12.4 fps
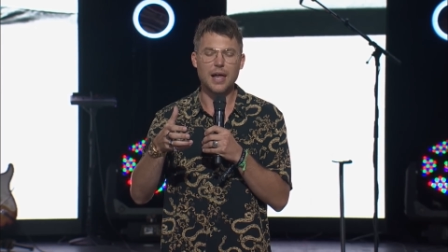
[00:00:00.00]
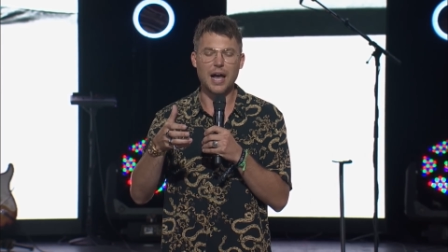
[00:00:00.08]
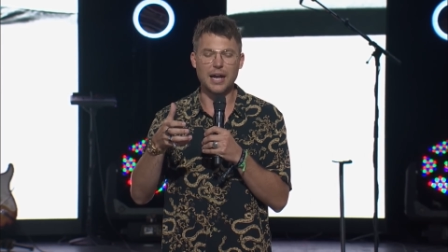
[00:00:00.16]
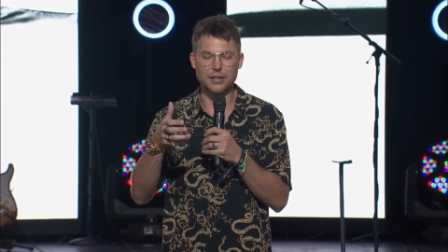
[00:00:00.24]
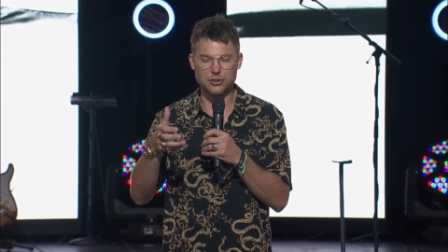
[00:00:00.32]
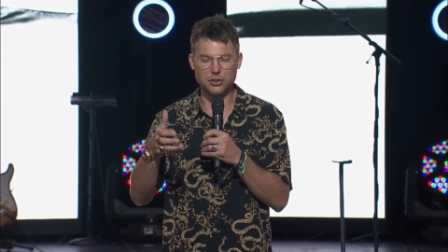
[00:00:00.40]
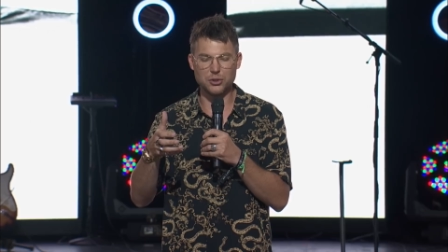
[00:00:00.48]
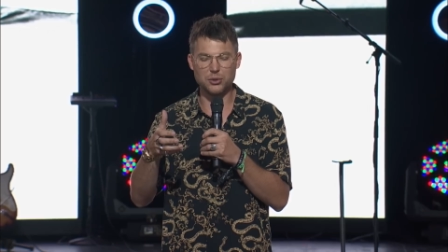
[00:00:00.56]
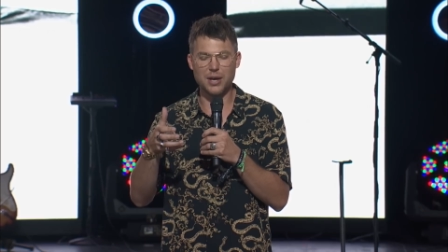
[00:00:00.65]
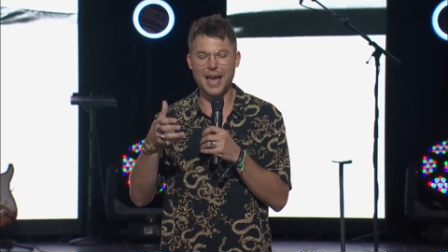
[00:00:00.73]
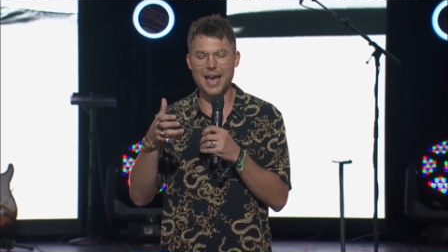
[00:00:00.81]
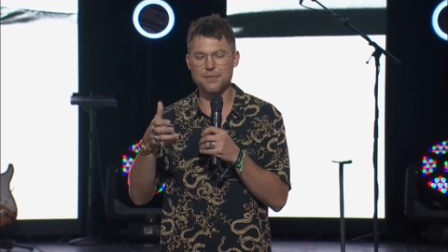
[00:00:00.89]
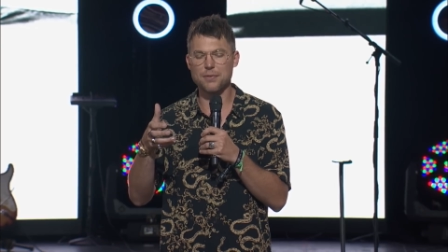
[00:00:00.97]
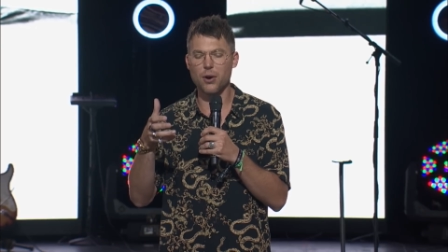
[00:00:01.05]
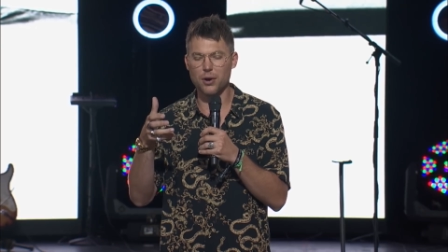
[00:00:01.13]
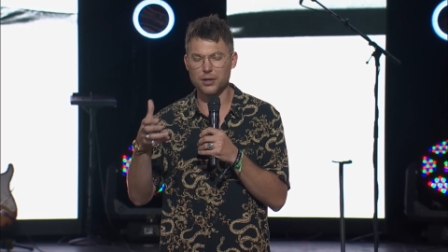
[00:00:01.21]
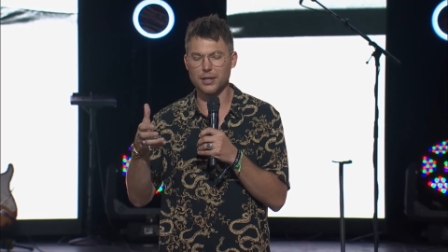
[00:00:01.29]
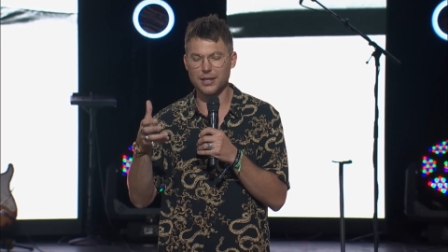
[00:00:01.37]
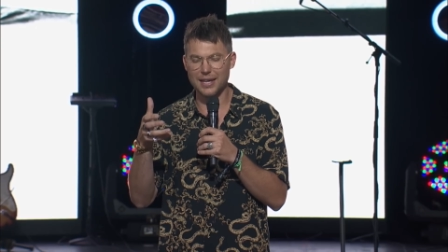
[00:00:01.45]
I do half
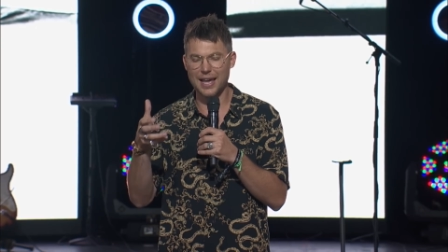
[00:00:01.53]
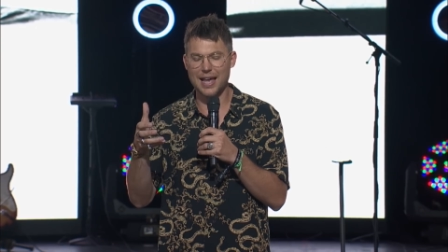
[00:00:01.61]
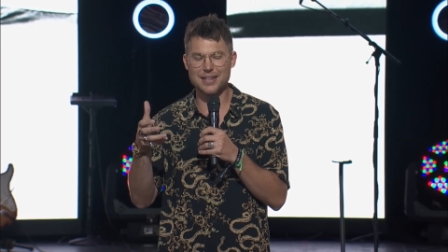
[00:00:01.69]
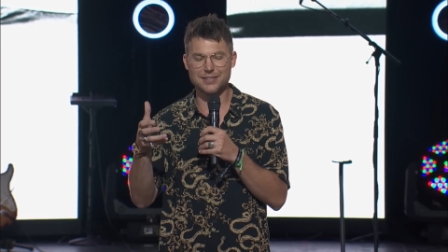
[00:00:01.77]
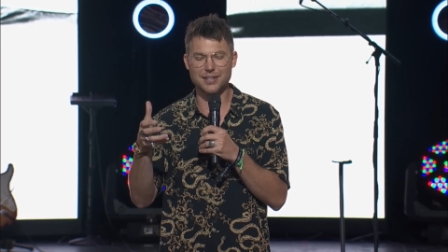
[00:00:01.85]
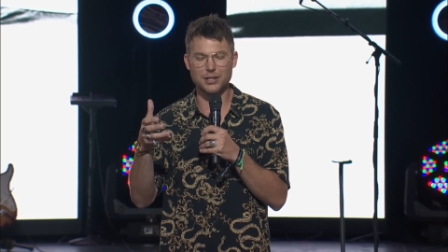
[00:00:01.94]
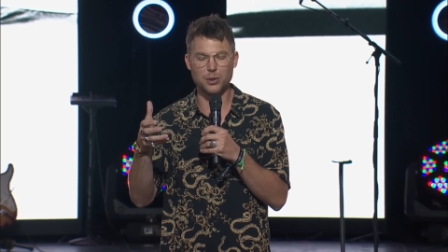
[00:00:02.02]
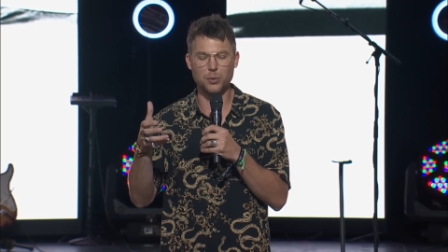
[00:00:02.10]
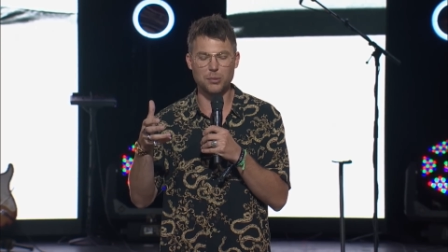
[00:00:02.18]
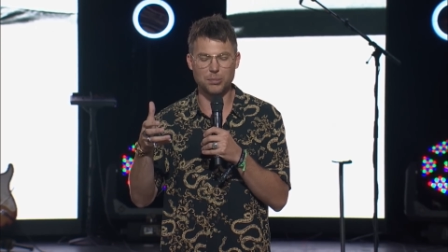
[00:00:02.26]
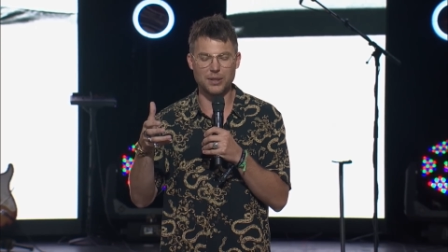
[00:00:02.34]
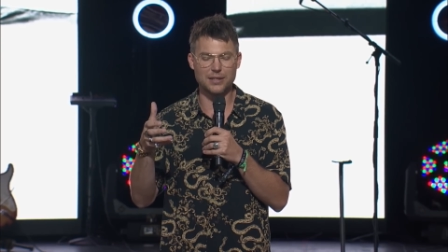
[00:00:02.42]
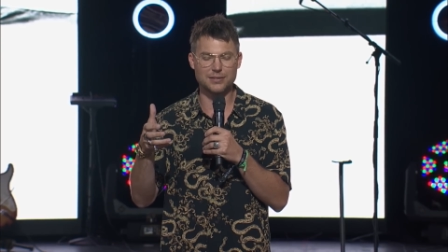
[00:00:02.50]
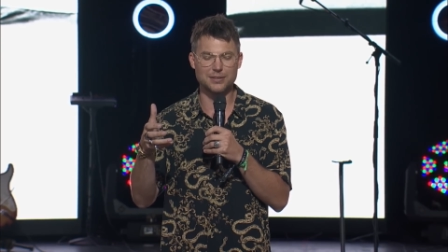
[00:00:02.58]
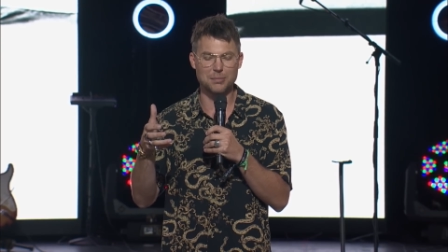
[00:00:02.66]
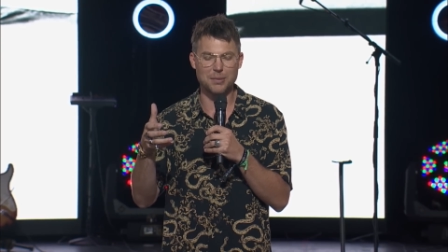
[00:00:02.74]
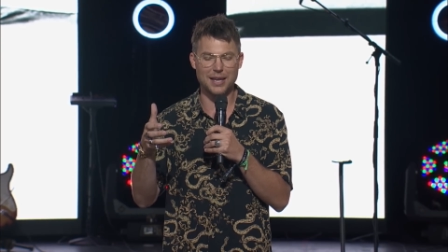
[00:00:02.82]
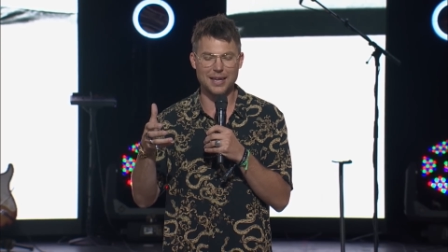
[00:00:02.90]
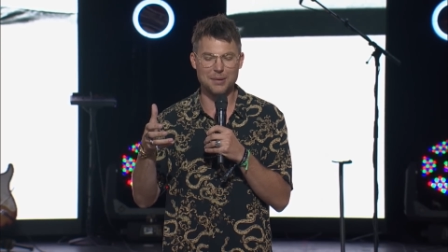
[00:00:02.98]
heartedly ask that you would bless
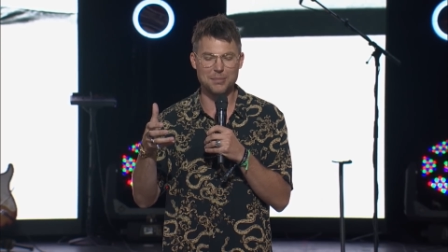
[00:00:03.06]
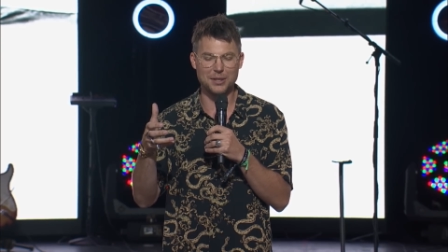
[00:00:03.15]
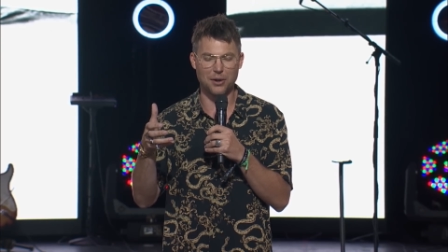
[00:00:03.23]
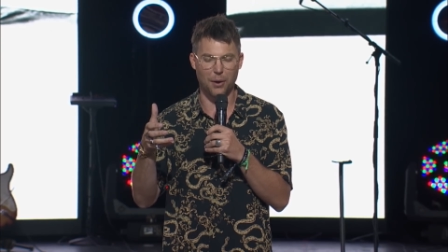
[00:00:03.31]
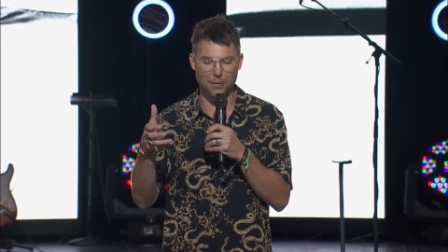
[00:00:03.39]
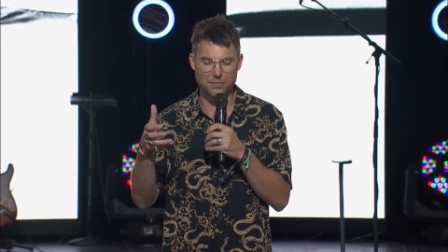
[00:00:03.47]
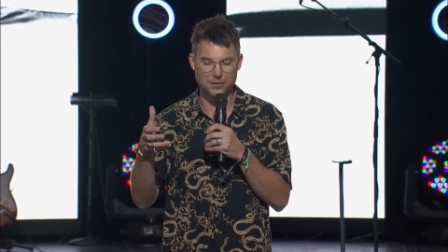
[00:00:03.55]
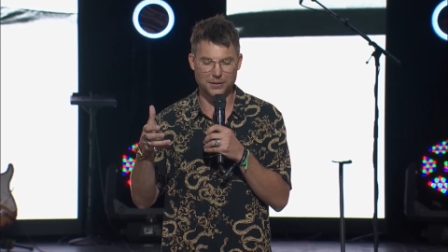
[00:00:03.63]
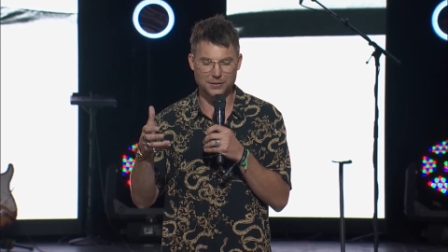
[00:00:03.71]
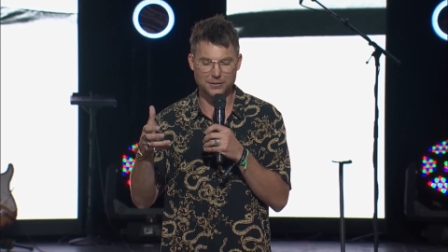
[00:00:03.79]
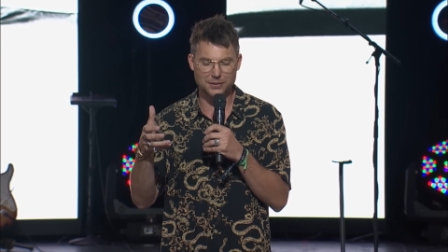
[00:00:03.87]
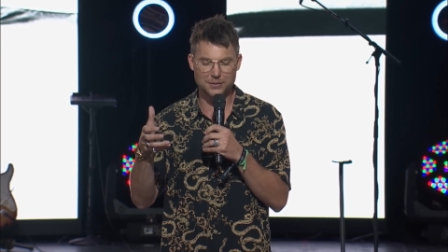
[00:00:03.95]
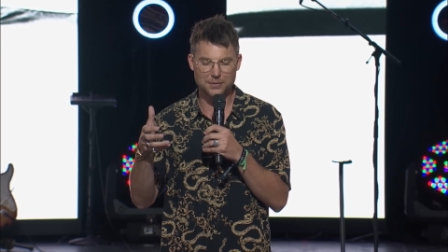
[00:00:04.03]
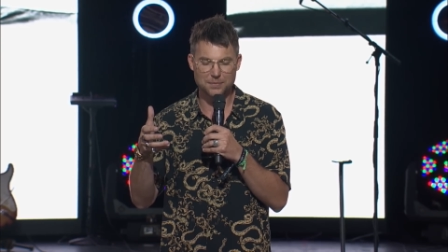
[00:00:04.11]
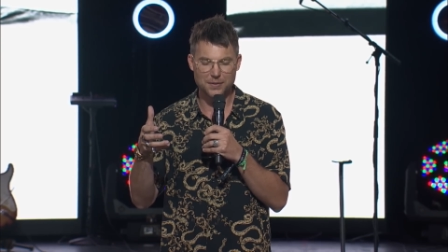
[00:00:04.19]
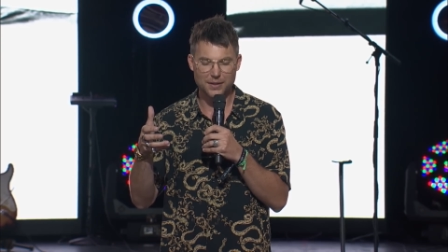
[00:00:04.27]
the Miami Dolphins